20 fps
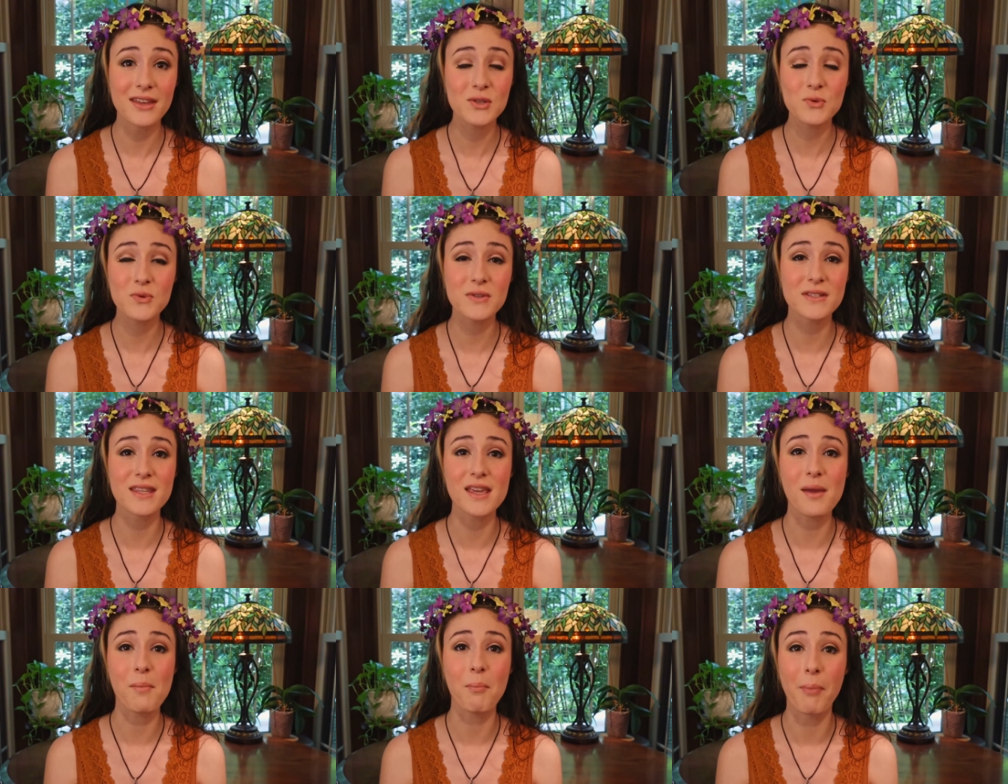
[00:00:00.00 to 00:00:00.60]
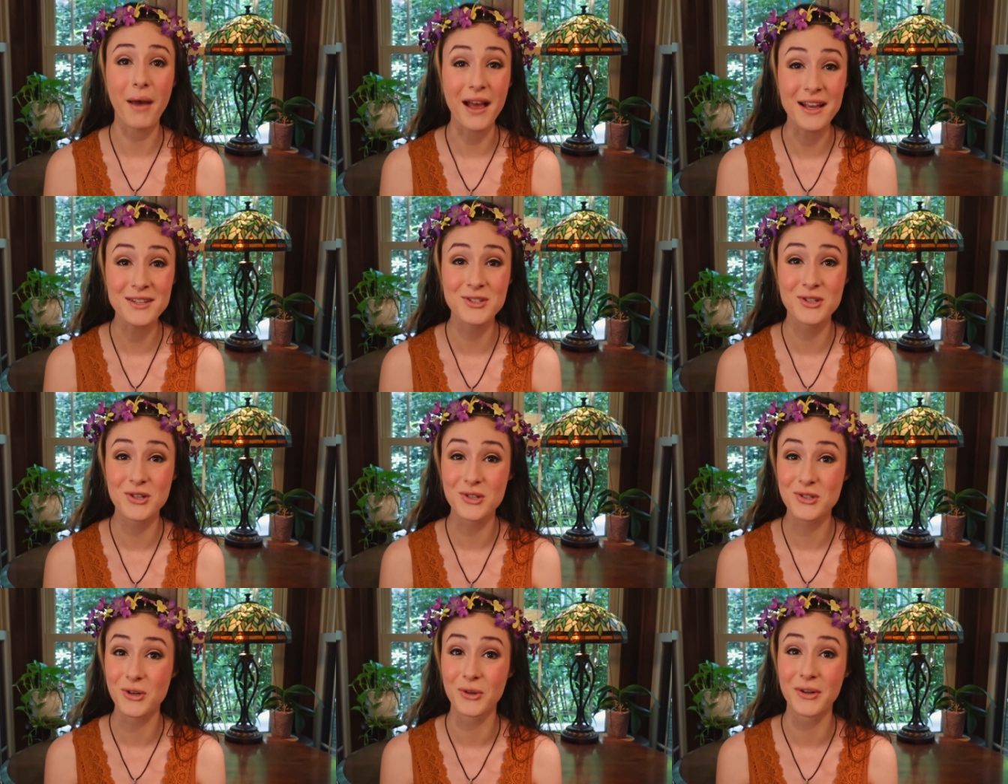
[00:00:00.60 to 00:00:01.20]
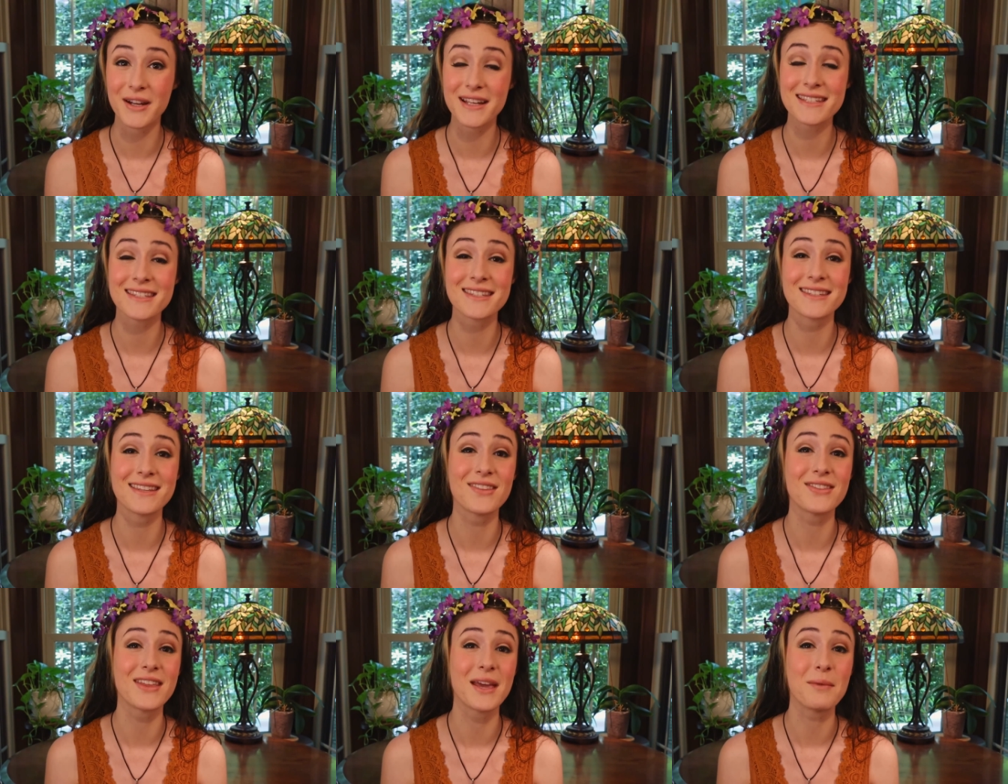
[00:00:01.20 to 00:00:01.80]
this was the best choice
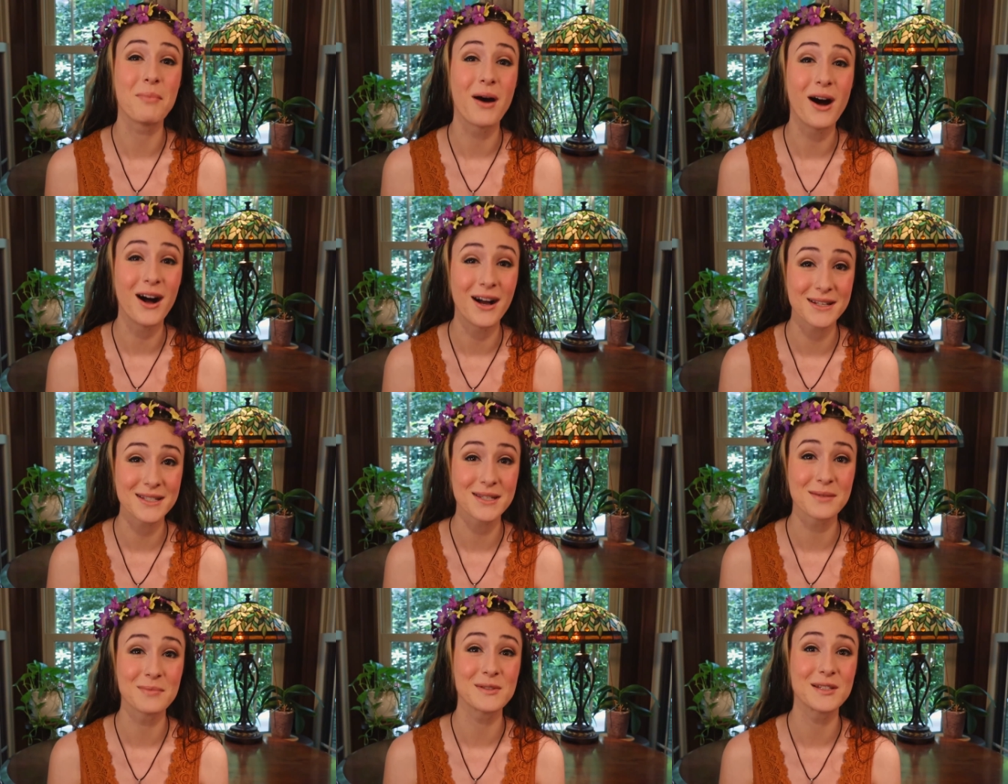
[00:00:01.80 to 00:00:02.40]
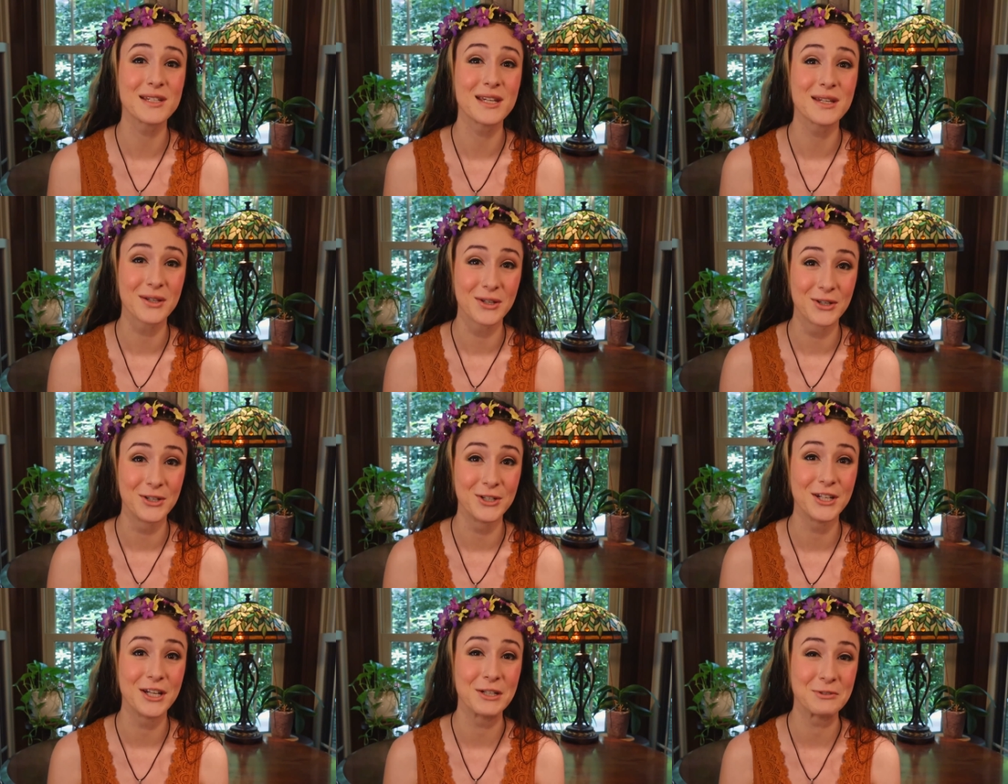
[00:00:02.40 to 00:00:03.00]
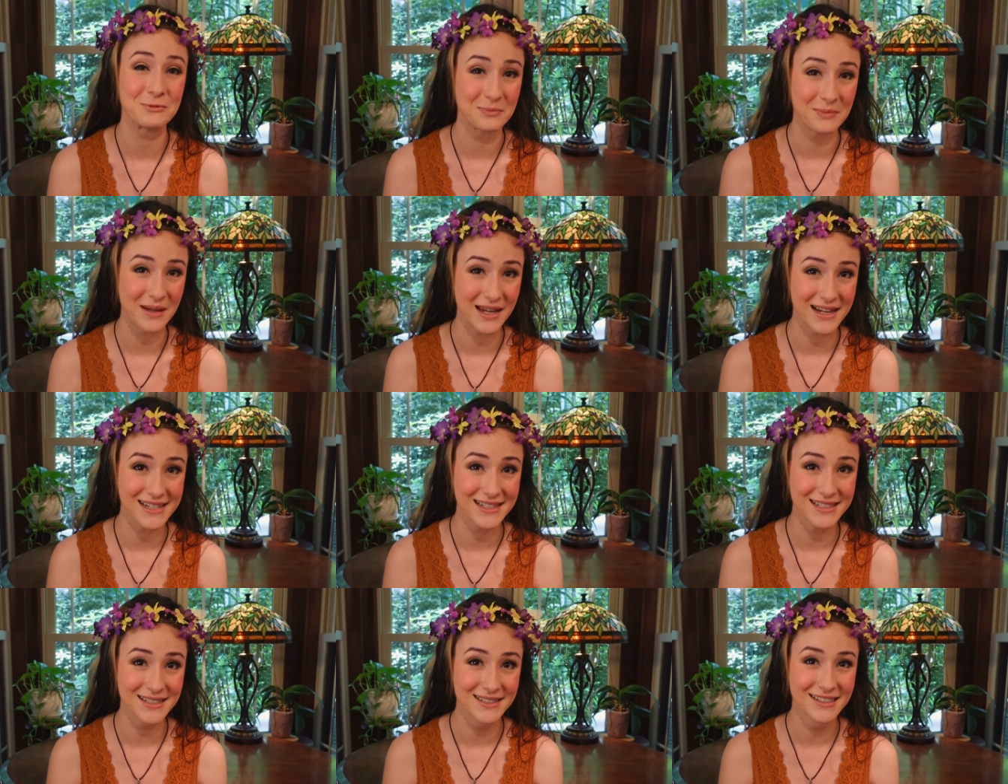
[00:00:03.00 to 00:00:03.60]
that they possibly could have
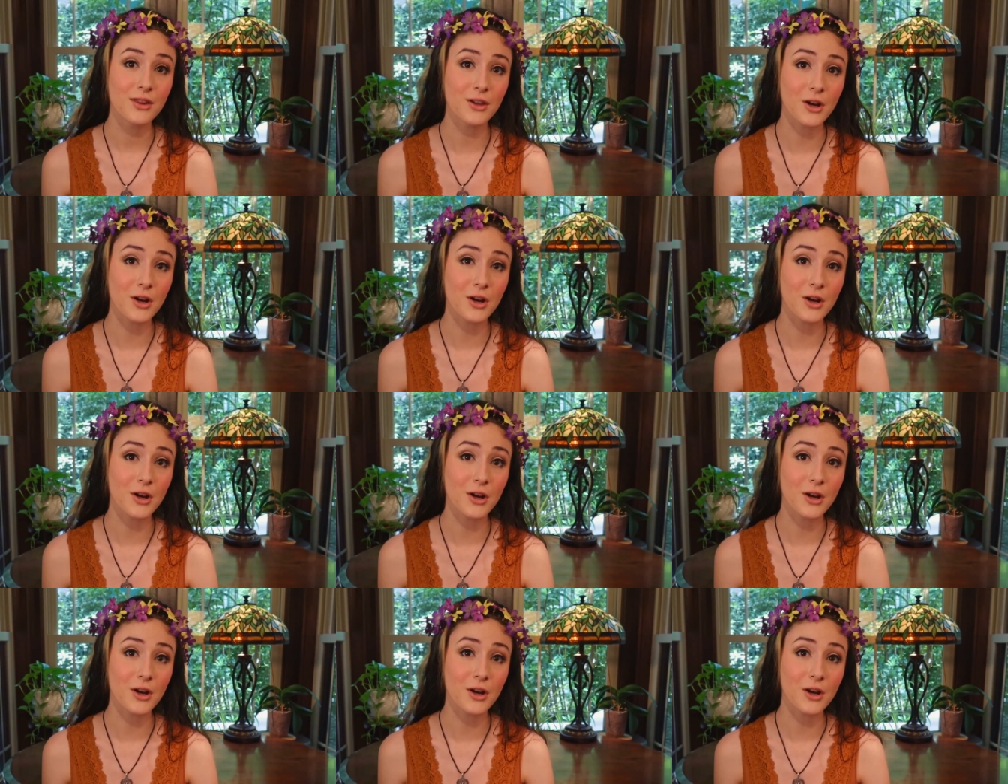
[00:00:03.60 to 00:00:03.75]
made.